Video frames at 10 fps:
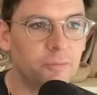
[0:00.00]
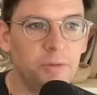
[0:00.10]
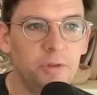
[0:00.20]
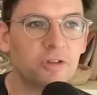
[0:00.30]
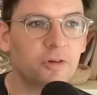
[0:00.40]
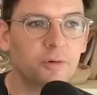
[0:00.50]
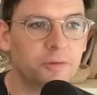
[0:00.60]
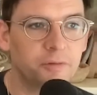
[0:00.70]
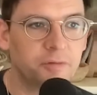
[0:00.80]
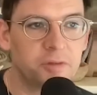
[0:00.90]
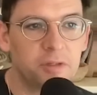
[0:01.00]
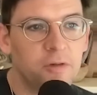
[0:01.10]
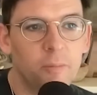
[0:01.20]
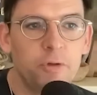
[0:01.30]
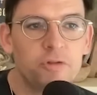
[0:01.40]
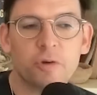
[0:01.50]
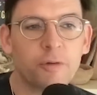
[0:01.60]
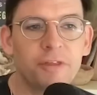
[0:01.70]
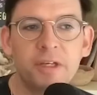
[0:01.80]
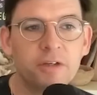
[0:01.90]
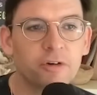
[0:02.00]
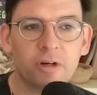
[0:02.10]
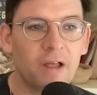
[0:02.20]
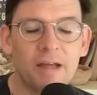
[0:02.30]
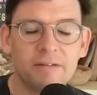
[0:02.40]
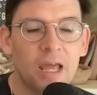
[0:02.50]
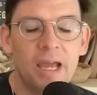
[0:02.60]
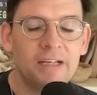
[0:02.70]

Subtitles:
musical theater class,